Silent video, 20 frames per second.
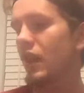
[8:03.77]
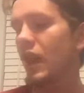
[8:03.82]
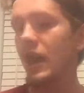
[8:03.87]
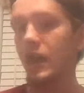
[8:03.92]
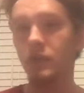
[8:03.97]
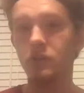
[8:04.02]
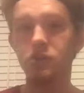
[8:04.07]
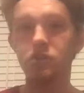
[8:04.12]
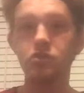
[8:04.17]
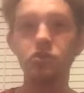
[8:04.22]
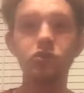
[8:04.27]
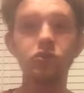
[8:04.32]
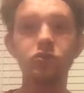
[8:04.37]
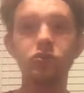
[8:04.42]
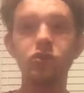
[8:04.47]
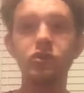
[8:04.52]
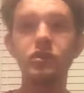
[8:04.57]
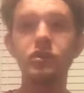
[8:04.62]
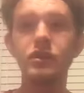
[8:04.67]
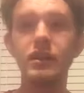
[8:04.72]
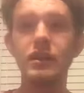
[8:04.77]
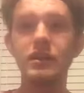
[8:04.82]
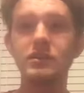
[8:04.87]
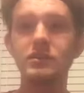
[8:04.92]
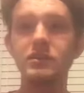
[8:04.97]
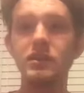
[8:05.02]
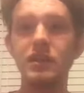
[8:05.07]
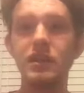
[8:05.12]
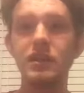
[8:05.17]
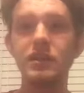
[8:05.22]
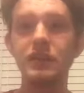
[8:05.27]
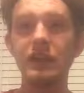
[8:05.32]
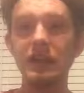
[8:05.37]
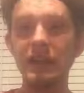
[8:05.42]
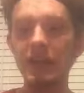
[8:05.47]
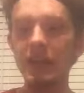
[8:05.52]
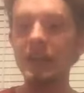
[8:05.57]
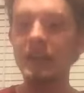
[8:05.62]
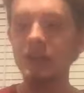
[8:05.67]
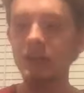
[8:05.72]
and should realize that
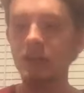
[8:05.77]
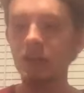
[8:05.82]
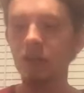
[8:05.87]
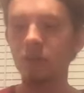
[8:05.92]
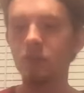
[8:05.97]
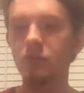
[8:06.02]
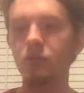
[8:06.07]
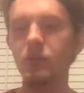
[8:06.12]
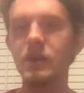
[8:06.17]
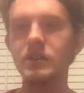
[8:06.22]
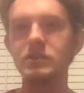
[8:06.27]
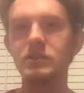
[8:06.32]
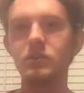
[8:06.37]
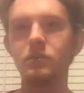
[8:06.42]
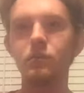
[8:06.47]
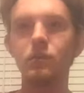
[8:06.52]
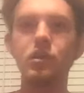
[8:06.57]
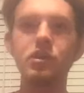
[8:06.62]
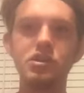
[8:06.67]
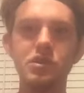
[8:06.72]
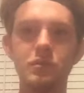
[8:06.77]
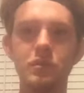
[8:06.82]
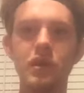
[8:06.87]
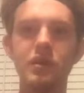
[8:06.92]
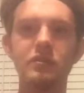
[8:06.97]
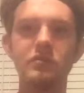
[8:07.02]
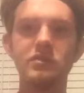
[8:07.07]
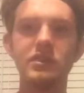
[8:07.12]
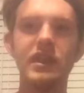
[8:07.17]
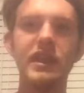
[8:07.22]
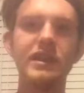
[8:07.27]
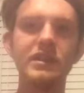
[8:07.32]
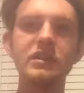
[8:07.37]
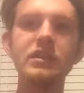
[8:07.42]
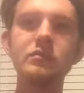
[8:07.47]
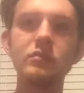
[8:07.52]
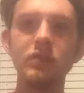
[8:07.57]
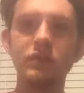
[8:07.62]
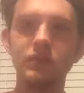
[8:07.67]
AEW has the much better tag team